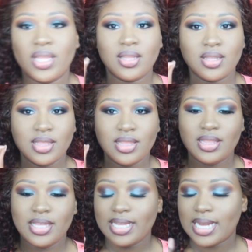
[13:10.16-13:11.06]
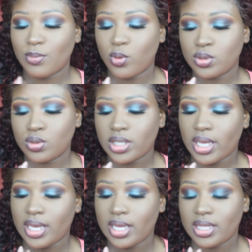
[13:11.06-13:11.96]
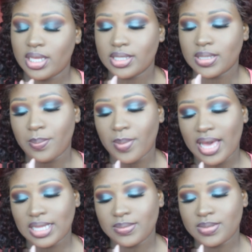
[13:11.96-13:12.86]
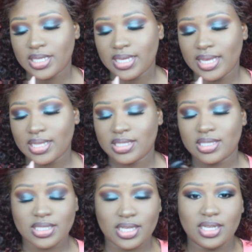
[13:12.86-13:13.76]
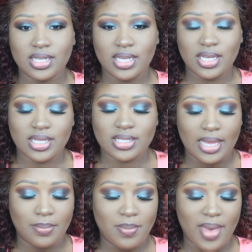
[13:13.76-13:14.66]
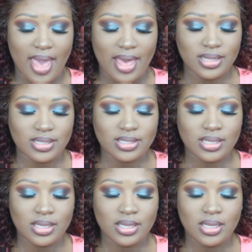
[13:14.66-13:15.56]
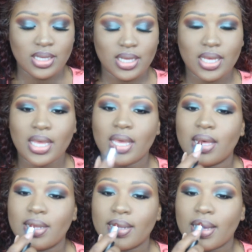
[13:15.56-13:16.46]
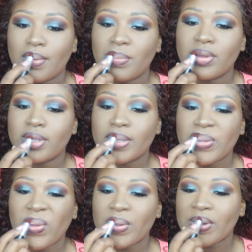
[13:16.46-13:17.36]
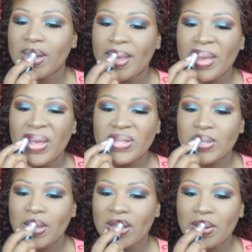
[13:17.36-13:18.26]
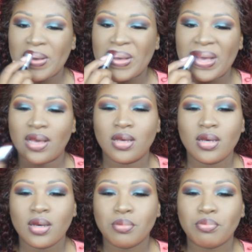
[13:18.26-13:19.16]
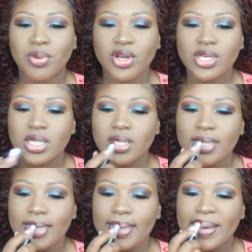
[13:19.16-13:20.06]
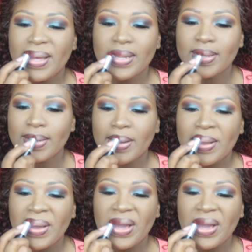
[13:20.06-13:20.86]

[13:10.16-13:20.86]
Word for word: and then I'm going to take this MAC lipstick in Sin. It is a matte. And I'm going to put this on today. It's like a burgundy color.